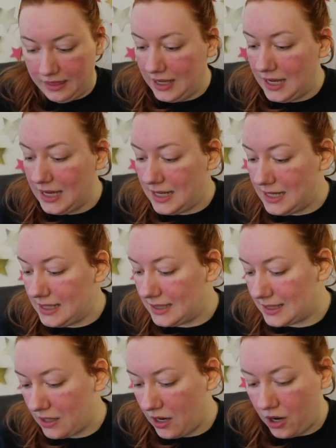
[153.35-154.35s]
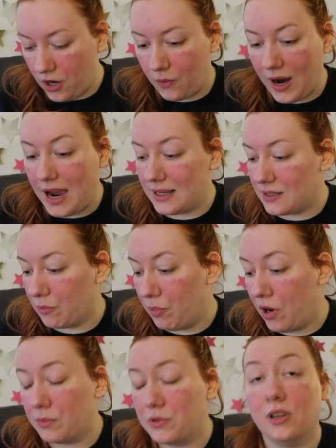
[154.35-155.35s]
These, oh, are some
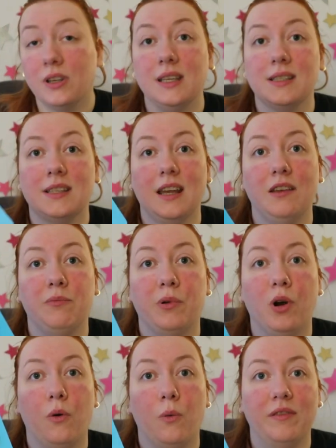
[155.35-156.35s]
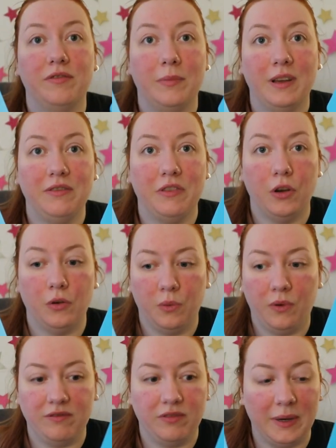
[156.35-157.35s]
pop sockets that I bought, one for my phone,
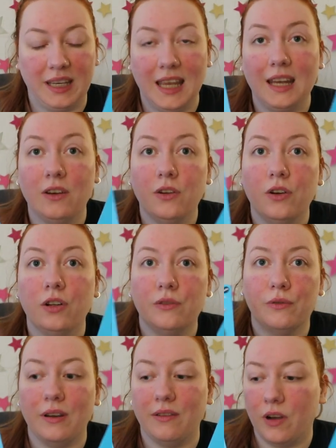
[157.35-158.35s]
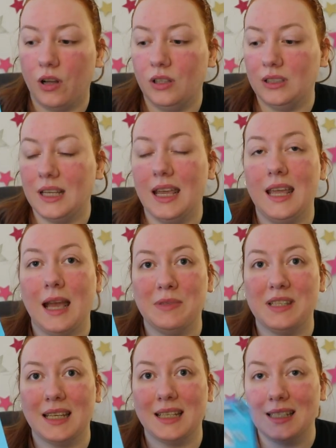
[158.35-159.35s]
one for my Kindle, ready for holiday.
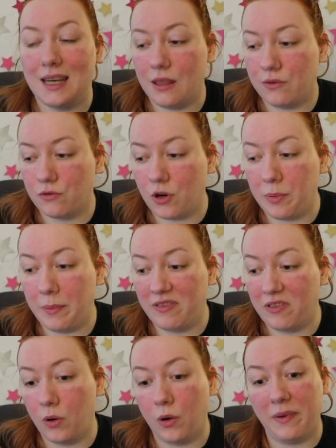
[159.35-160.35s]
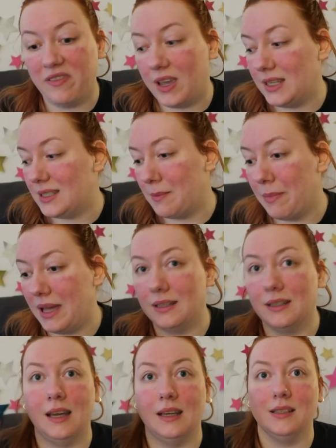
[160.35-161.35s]
I'm sick to death of dropping my phone on my face in bed
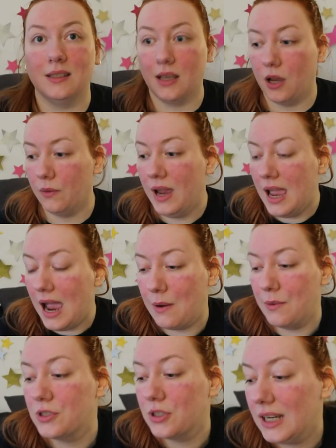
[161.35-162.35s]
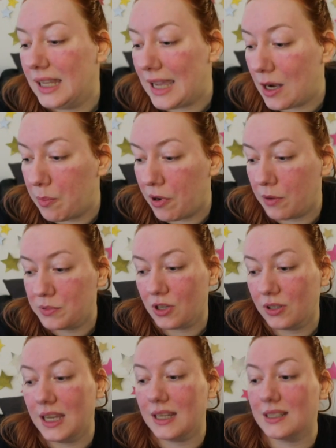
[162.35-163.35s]
at night, so I wasn't going to get a pop
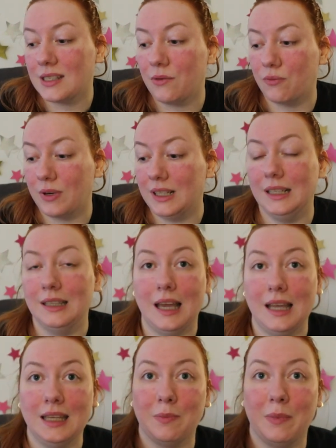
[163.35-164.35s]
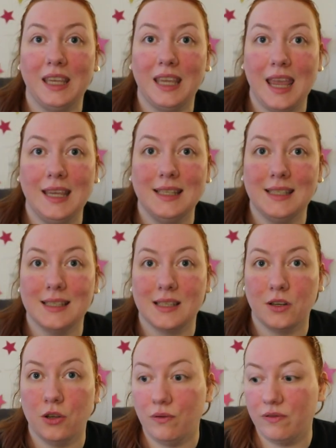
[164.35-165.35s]
socket because I really like my case. It's
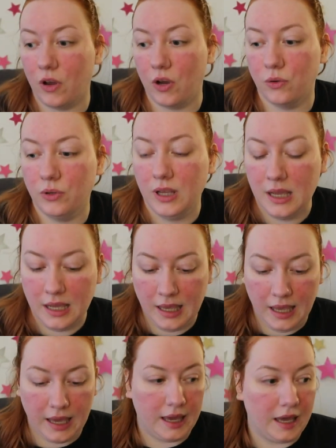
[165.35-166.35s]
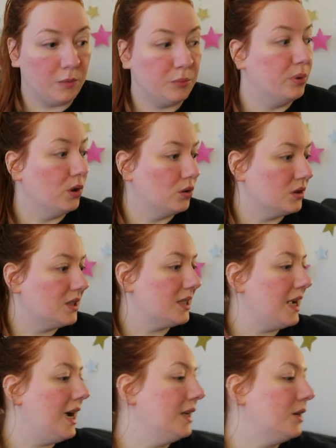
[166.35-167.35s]
a new phone,
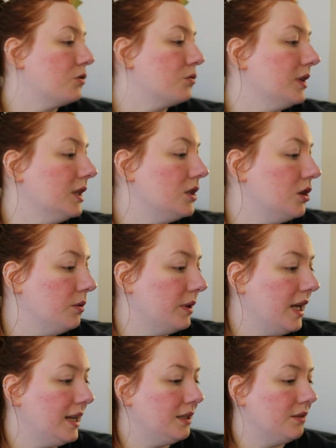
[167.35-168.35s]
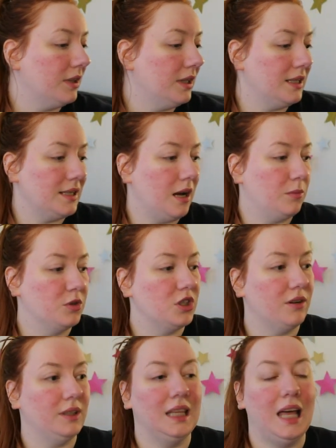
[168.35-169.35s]
but I could really do with it. I didn't realise how
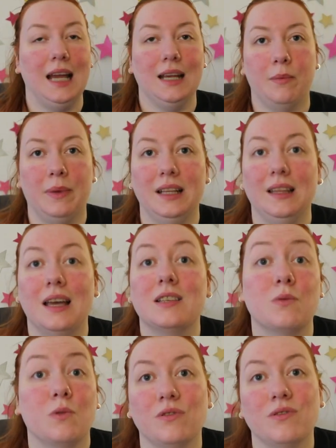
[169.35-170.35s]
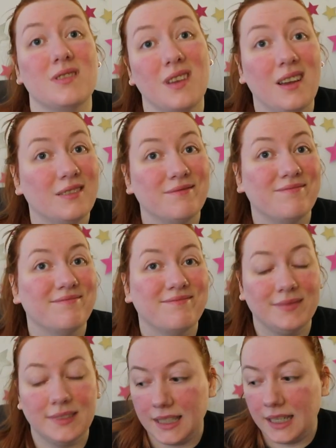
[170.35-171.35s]
much I relied on my last one, so
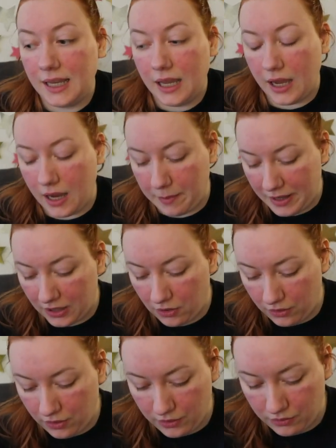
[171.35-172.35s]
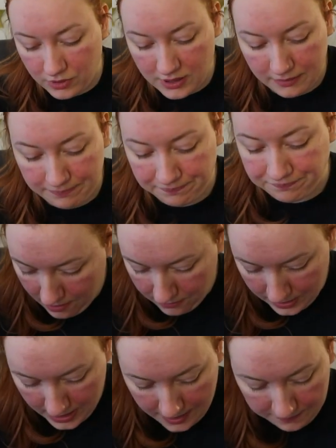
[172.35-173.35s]
I got those.
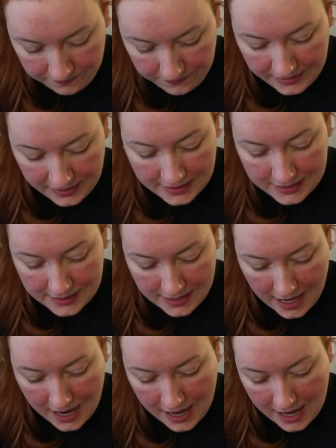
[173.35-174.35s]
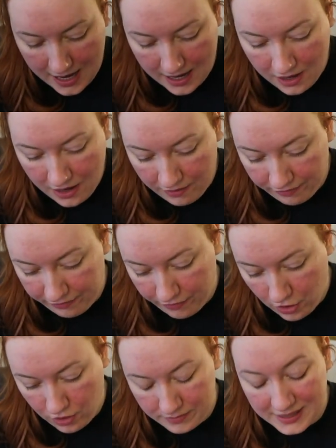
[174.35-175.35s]
Okay, these are
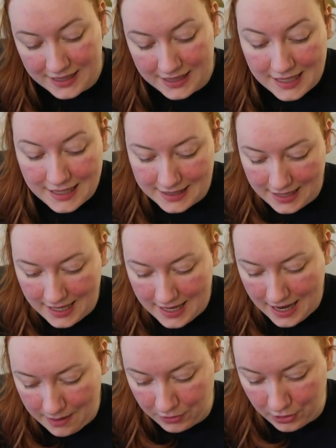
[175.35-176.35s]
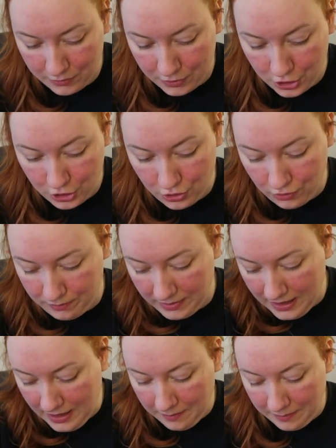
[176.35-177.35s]
from Cece, I'm going to assume,
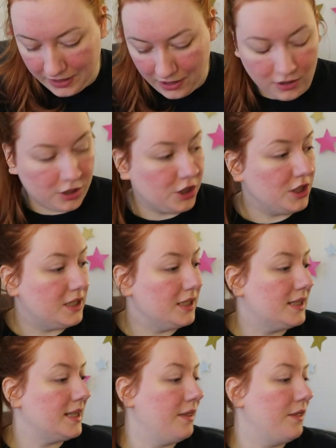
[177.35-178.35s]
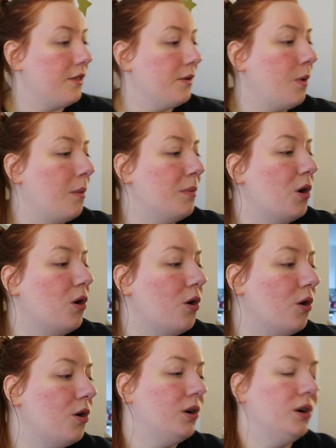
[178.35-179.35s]
because she did say that there were
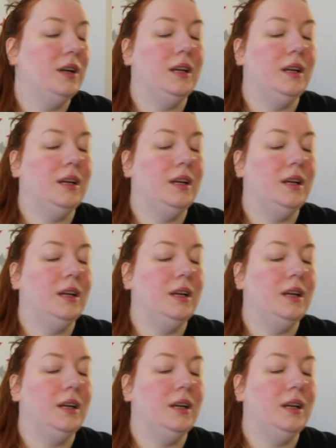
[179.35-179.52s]
more